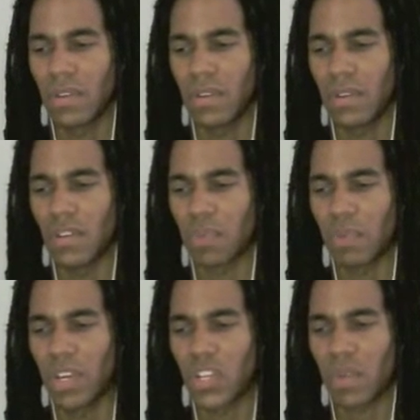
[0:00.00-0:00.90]
Your
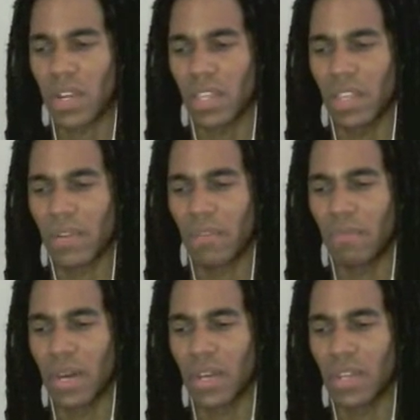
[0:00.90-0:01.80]
spine is erect, allowing your
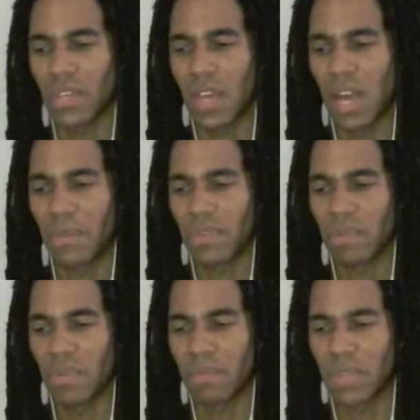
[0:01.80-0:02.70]
body to
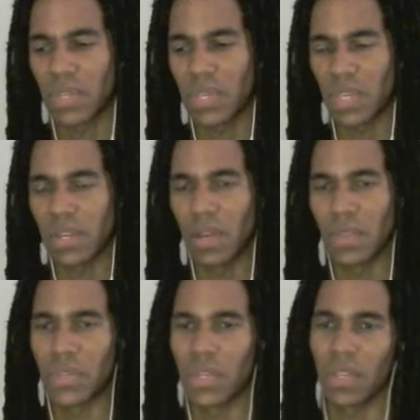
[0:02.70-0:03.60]
optimally send all
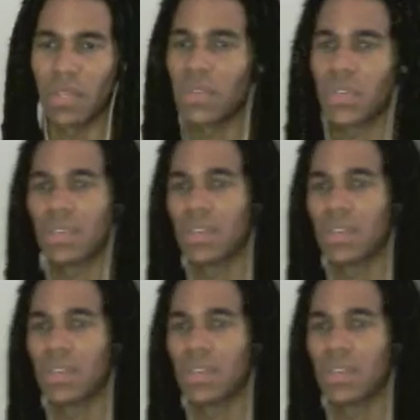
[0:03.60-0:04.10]
the signals.